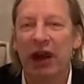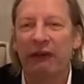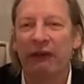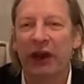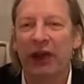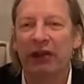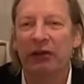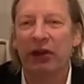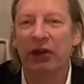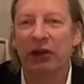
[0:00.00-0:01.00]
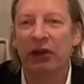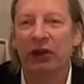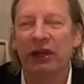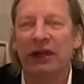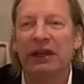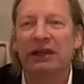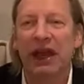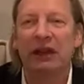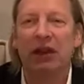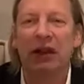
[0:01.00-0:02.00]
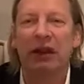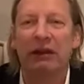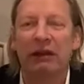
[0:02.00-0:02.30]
I find that we all need a deadline.